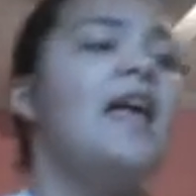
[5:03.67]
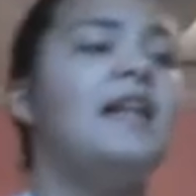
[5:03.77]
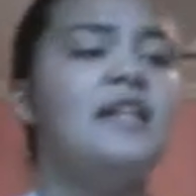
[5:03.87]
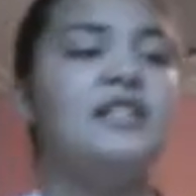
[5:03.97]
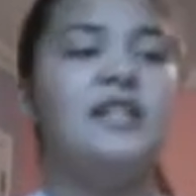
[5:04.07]

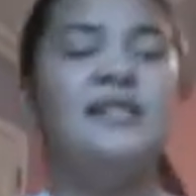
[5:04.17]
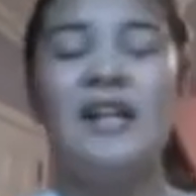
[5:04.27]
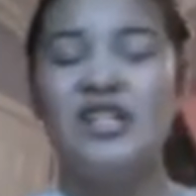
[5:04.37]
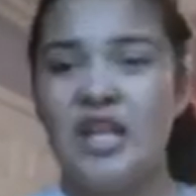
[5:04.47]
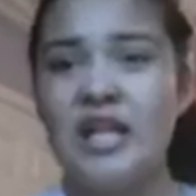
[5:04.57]
And it does
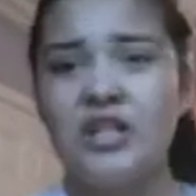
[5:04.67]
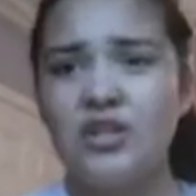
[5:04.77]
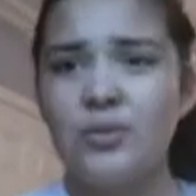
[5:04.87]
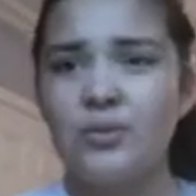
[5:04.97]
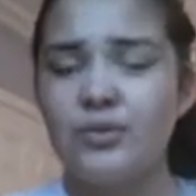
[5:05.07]
not change
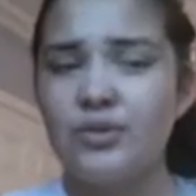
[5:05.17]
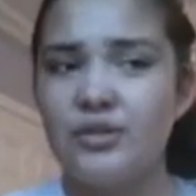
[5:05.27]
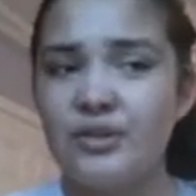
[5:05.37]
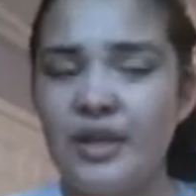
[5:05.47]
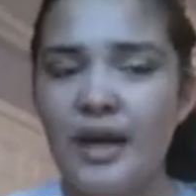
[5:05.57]
into an
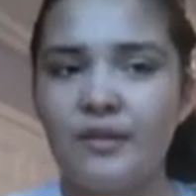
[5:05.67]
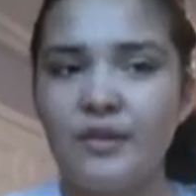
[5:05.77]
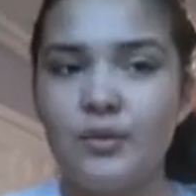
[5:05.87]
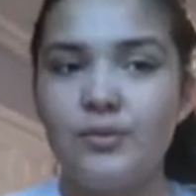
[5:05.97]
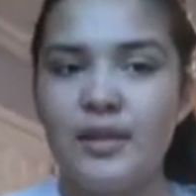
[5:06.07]

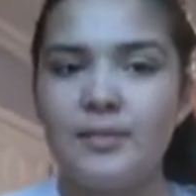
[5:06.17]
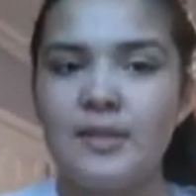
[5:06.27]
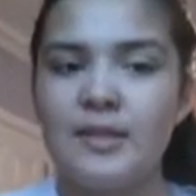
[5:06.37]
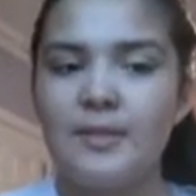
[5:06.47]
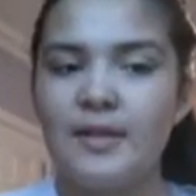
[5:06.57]
entirely new
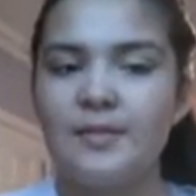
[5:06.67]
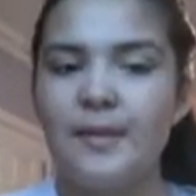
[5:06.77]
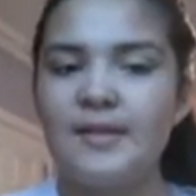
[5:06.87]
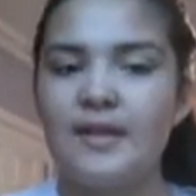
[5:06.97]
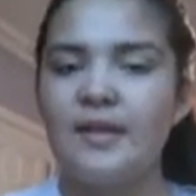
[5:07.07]
substance
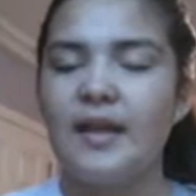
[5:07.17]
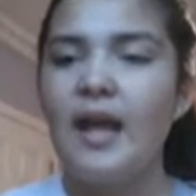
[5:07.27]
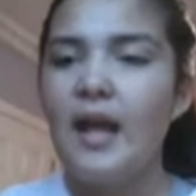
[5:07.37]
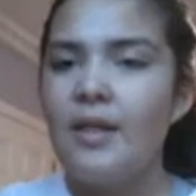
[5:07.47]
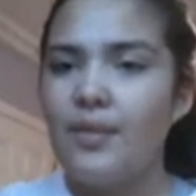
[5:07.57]
because
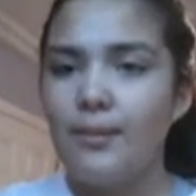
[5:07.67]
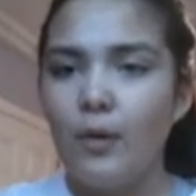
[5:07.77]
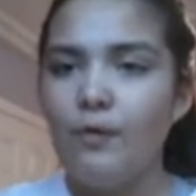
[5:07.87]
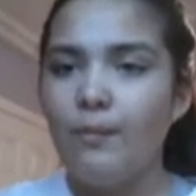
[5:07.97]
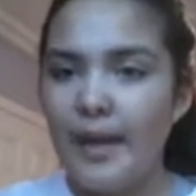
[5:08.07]
basically they're
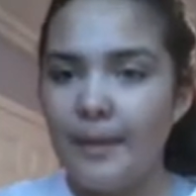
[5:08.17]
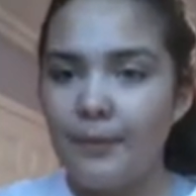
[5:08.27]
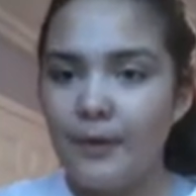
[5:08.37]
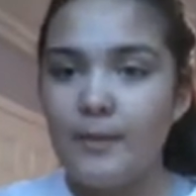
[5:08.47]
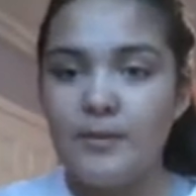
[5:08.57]
both
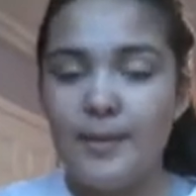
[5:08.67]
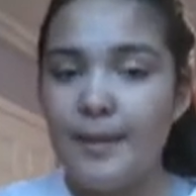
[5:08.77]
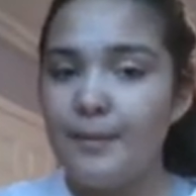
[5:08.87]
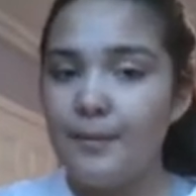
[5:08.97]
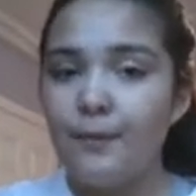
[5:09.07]
paper. It was
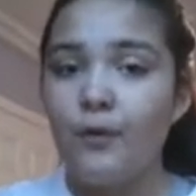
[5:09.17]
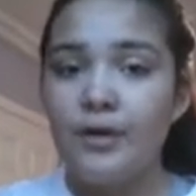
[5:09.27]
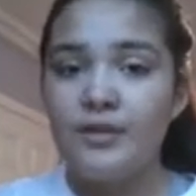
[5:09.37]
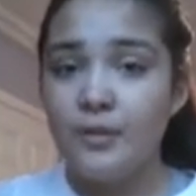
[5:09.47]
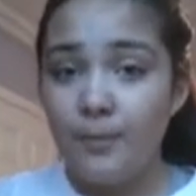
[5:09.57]
paper
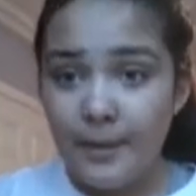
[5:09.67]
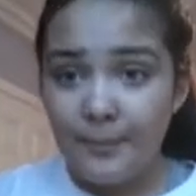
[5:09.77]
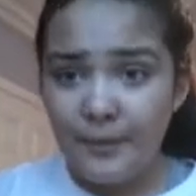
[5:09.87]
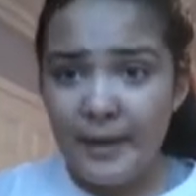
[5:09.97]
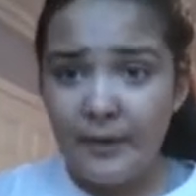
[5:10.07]
before, it's still
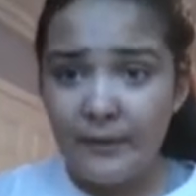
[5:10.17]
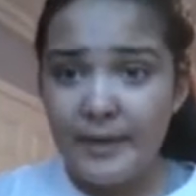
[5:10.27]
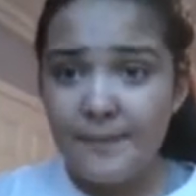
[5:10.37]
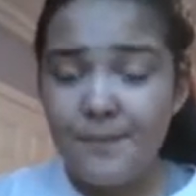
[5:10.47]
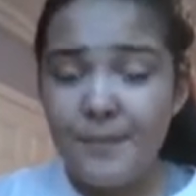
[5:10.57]
paper now,
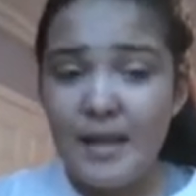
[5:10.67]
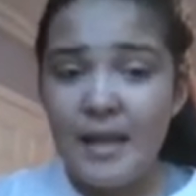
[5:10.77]
right?